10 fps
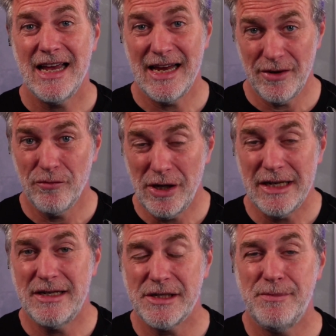it really
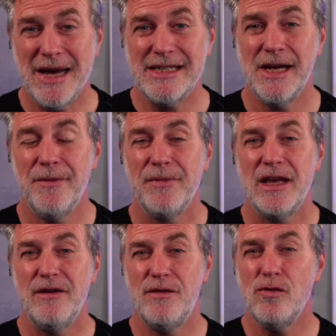does matter.
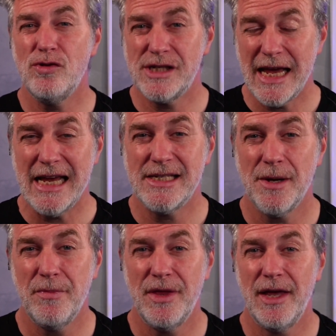If you say
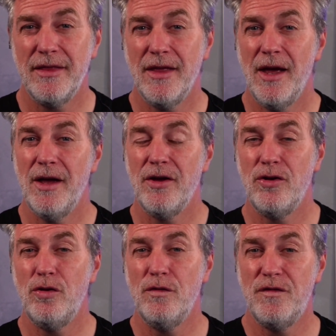something that
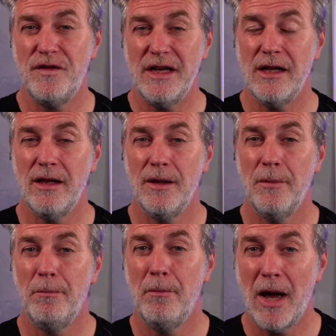you feel
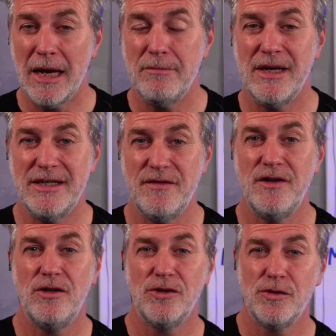might be
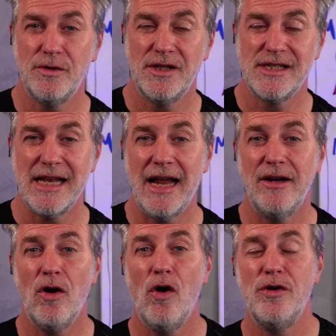difficult to
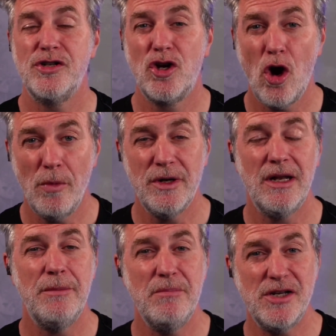understand, or is
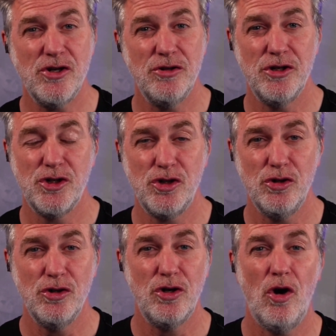commonly
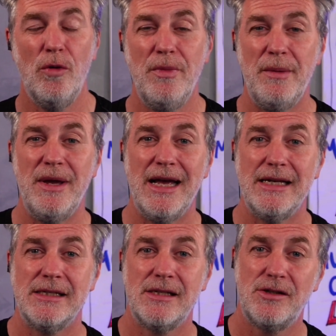misunderstood, or maybe
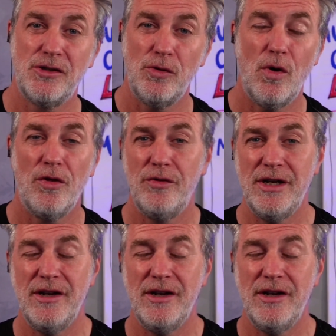has 2 or 3